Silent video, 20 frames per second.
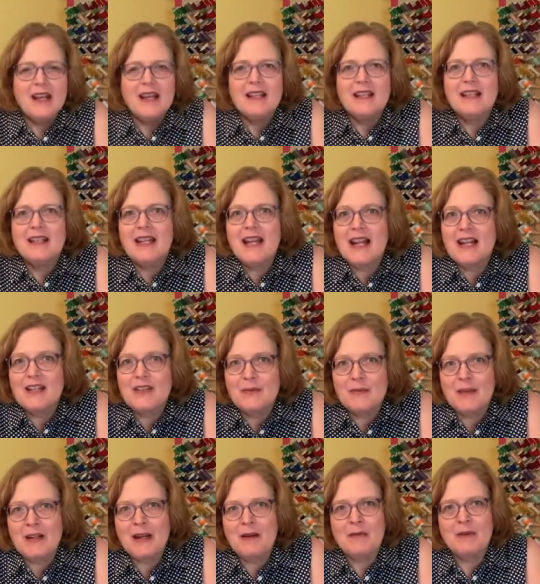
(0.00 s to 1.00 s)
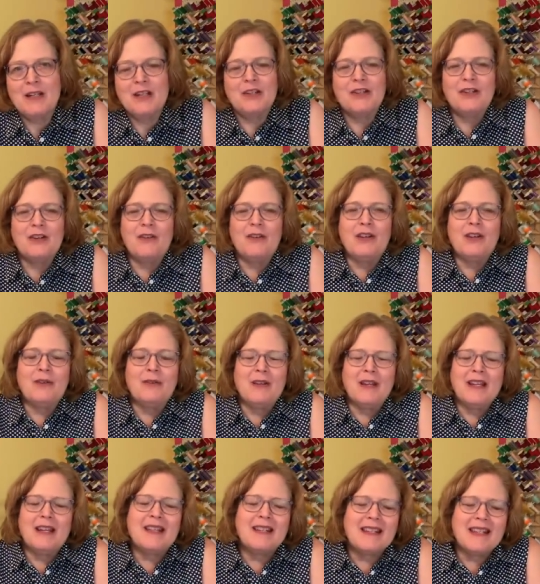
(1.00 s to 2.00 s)
The next one I want to show you,
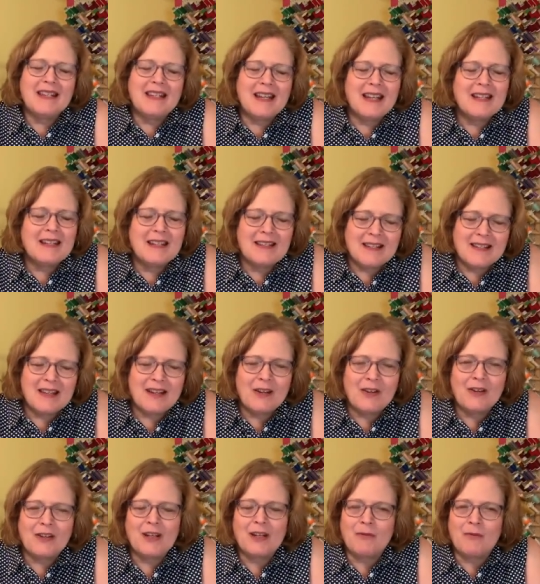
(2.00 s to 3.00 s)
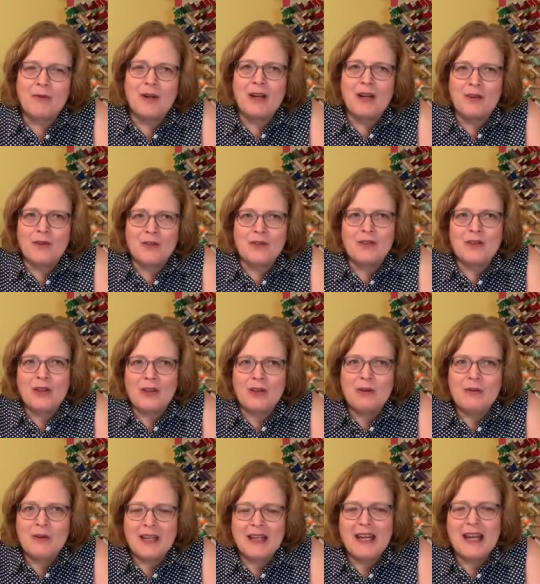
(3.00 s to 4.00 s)
it isn't necessarily wrinkles,
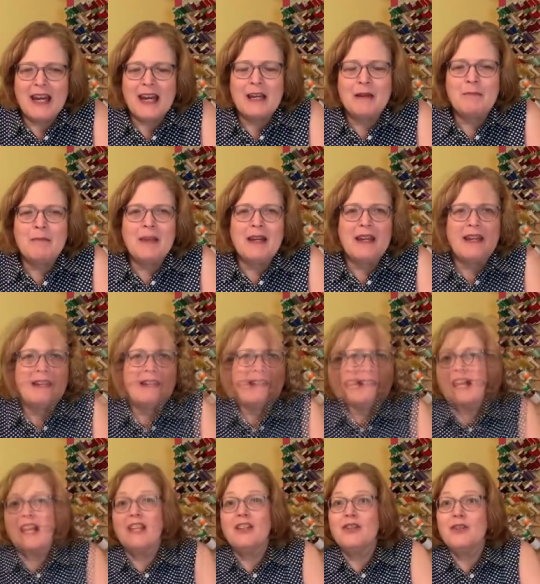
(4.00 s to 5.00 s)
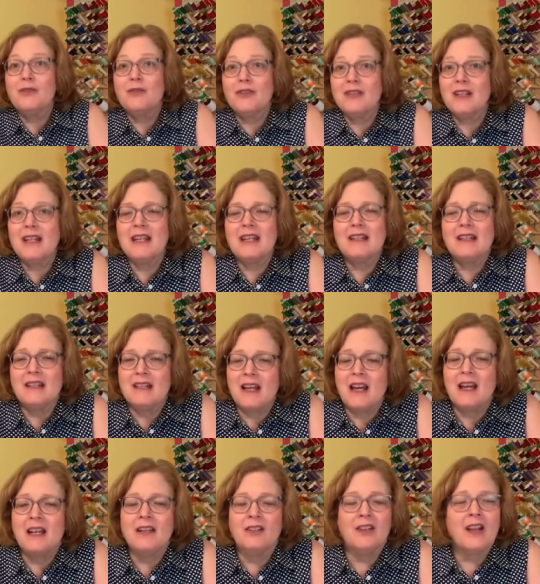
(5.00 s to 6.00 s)
although it can be. It's usually
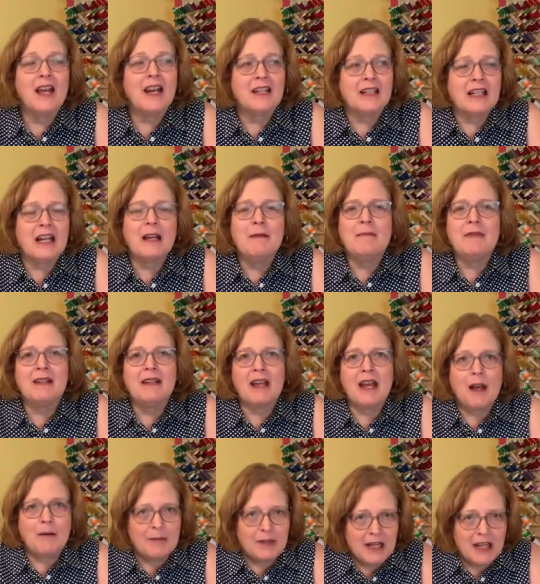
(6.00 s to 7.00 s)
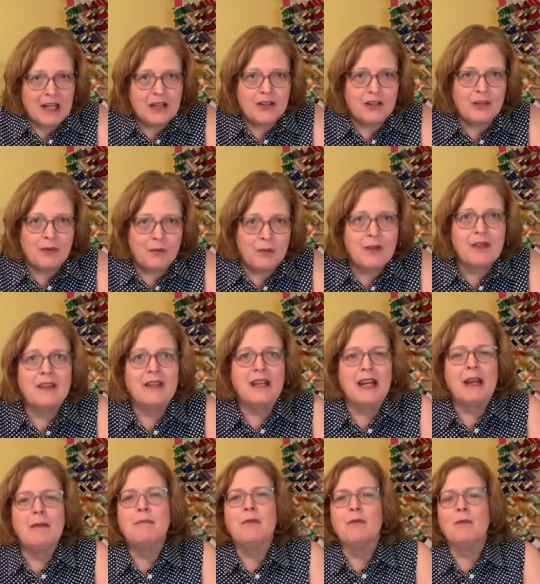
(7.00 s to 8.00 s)
done a lot of times in combination with the
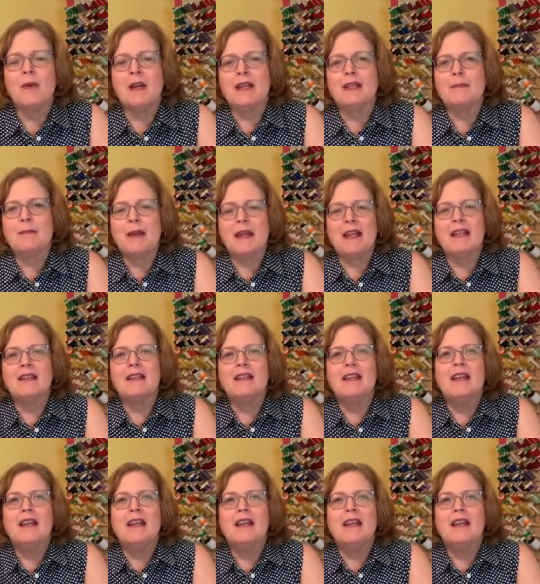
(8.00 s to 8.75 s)
gaping waistband,